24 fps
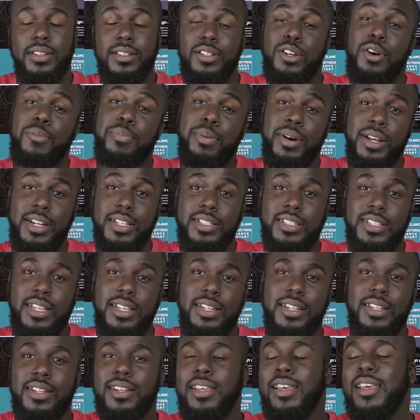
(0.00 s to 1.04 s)
No pun
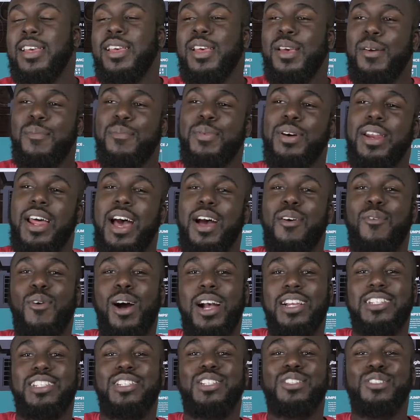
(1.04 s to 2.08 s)
intended. But I
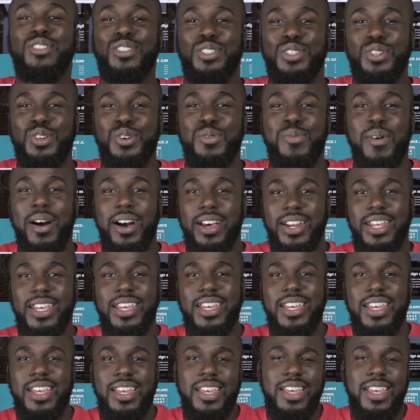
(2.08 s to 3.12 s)
watch YouTube on it,